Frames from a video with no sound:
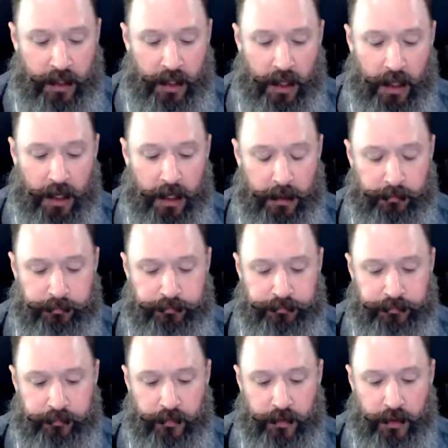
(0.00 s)

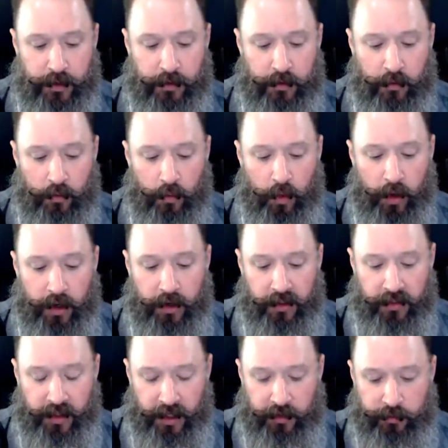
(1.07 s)
One of
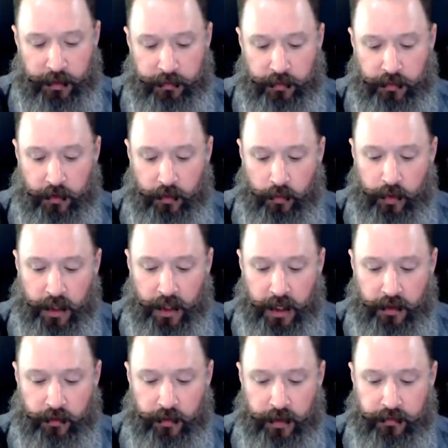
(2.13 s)
the things people don't
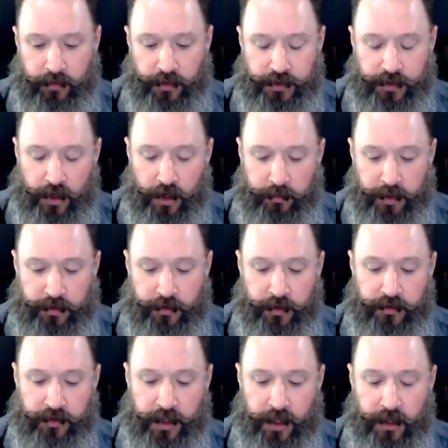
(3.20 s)
realize when they first start on
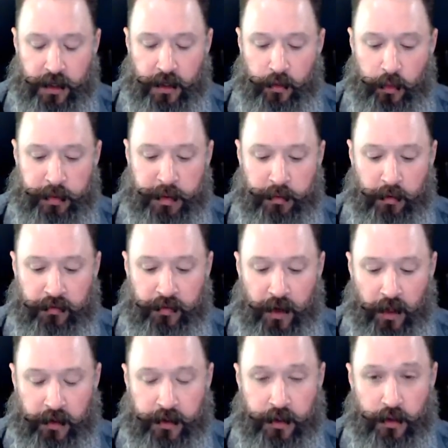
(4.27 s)
Pinterest, that when people
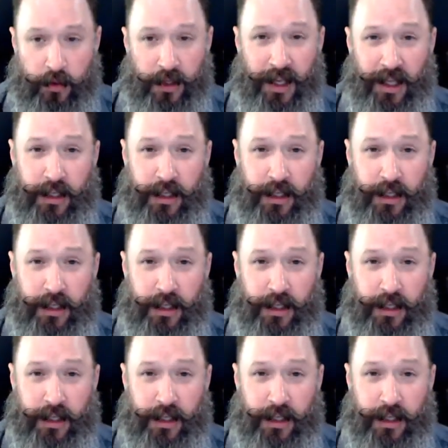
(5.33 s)
follow you,